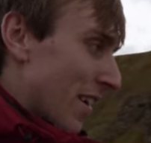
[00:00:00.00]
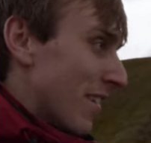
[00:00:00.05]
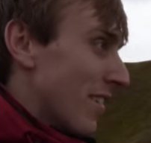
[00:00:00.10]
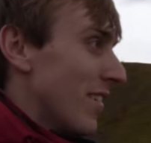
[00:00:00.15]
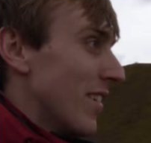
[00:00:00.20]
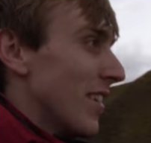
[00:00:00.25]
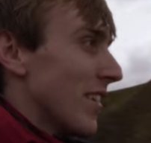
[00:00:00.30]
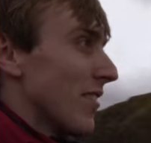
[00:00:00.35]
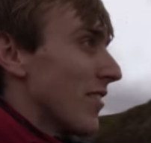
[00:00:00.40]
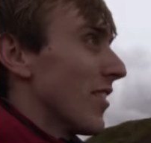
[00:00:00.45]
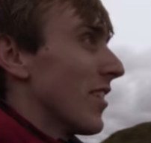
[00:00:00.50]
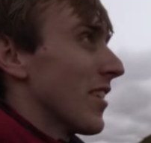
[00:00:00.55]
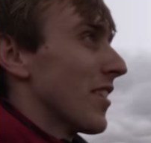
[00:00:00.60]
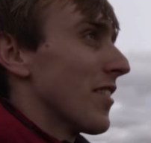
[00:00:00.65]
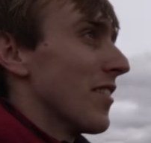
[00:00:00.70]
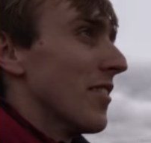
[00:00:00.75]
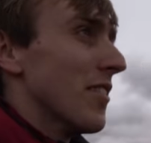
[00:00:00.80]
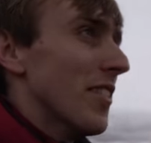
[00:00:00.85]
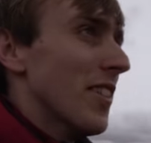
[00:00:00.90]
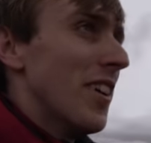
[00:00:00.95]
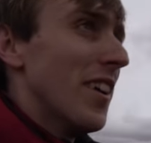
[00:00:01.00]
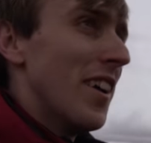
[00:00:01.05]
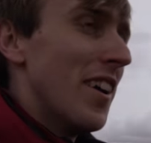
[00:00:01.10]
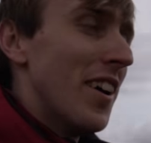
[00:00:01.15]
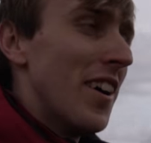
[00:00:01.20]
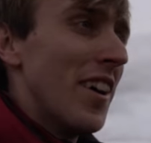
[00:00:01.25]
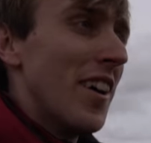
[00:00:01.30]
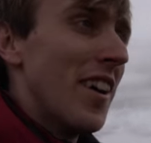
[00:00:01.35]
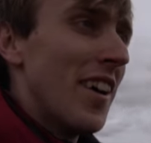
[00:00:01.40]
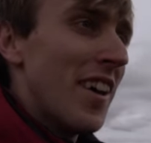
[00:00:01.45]
really really cool.
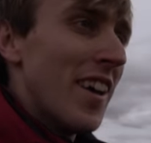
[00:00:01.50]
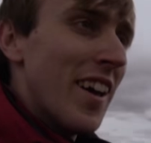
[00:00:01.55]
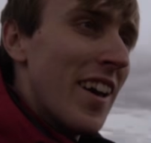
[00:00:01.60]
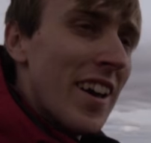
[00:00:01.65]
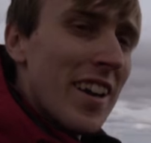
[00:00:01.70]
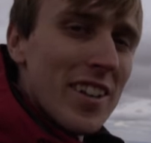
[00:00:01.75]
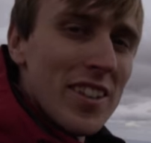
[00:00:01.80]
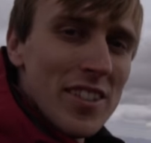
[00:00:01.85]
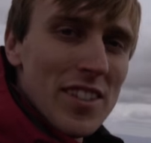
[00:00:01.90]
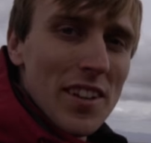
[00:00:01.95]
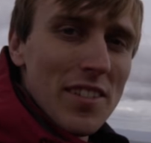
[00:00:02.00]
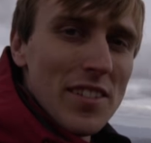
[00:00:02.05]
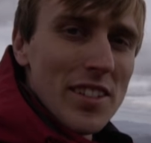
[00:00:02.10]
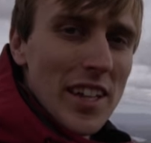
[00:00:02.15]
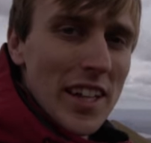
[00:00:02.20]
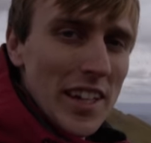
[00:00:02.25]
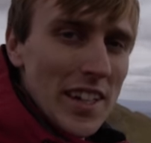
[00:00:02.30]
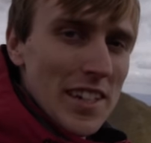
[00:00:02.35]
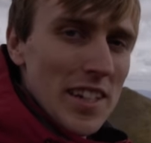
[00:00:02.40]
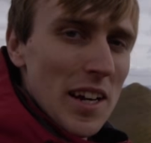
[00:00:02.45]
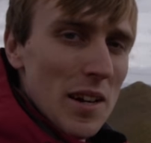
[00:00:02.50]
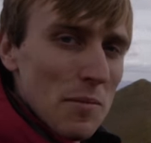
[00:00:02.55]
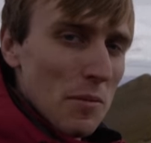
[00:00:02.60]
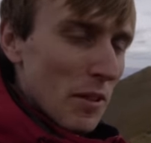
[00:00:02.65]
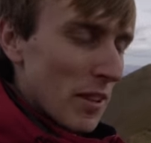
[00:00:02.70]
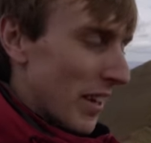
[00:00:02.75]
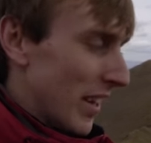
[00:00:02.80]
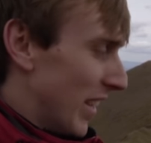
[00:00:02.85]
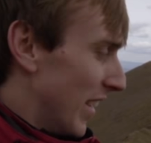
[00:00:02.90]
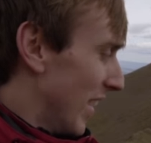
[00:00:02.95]
You just have to take your time
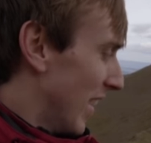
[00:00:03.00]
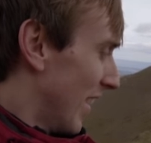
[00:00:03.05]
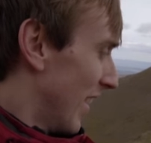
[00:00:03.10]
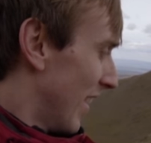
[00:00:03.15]
with it.